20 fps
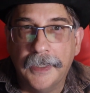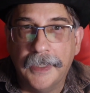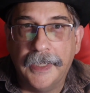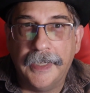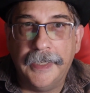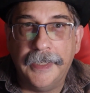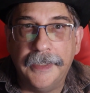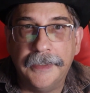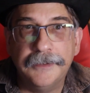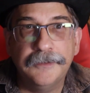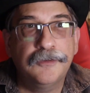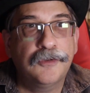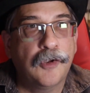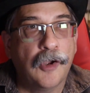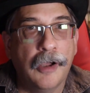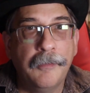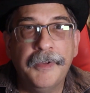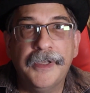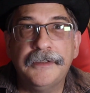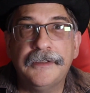and
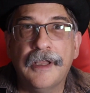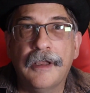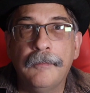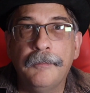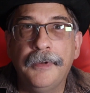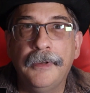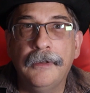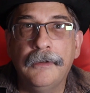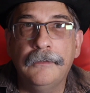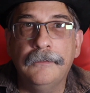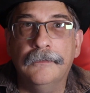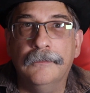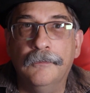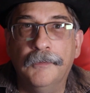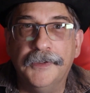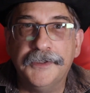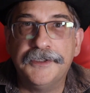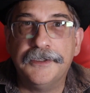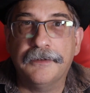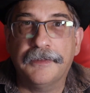comment down below
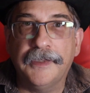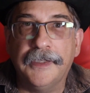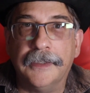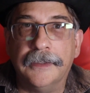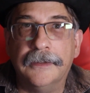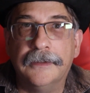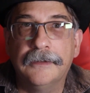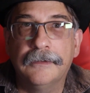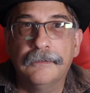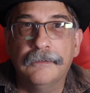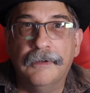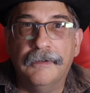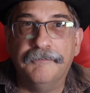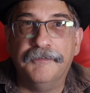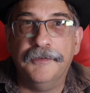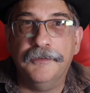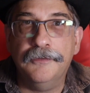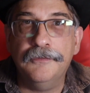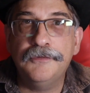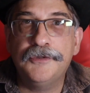what you think of
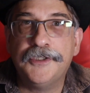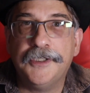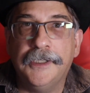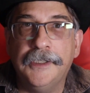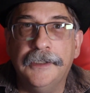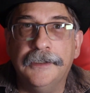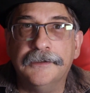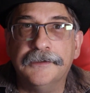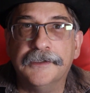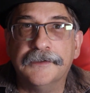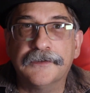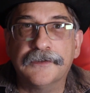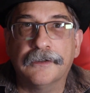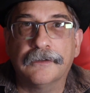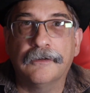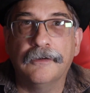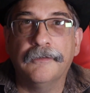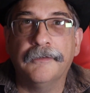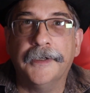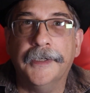the new change that's
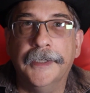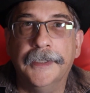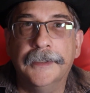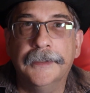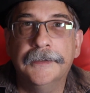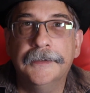occurring.